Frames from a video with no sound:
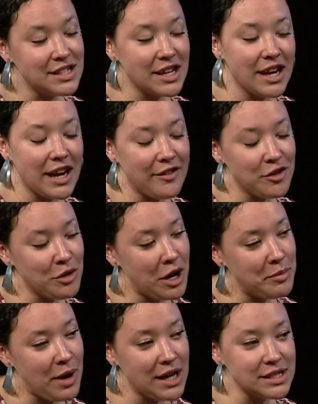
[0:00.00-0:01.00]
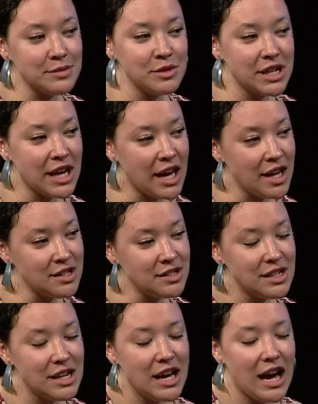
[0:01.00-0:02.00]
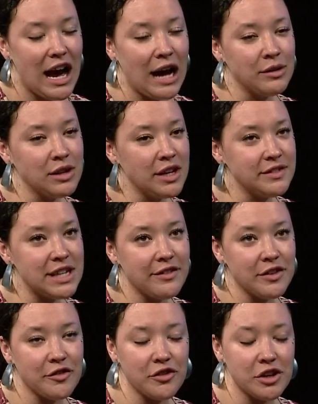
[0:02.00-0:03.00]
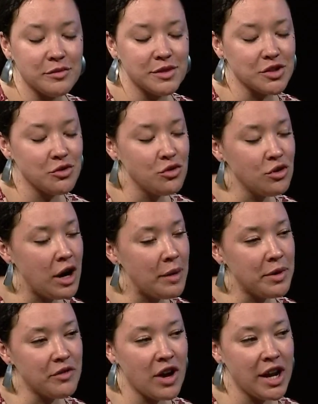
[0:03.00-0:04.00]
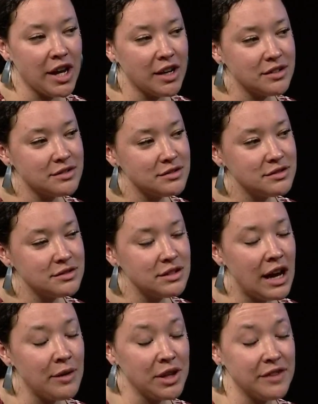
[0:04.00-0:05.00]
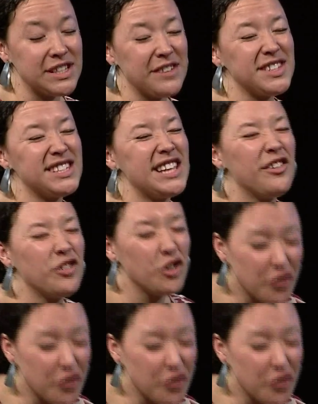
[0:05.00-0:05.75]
singing everywhere I possibly can. I would love to have the Freedom School up and running. Mm-hmm. I would love to have several